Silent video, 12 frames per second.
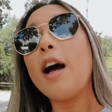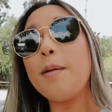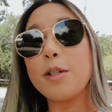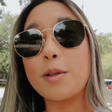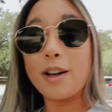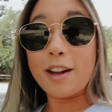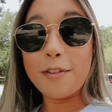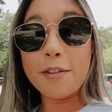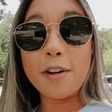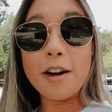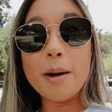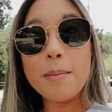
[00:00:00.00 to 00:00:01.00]
I'm just waiting
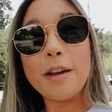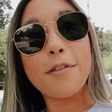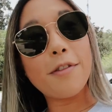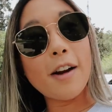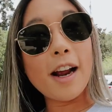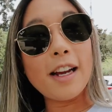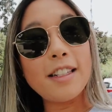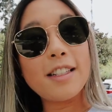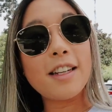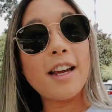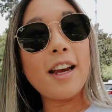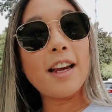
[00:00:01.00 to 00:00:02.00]
for my friend
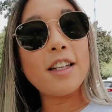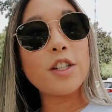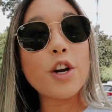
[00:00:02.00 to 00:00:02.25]
and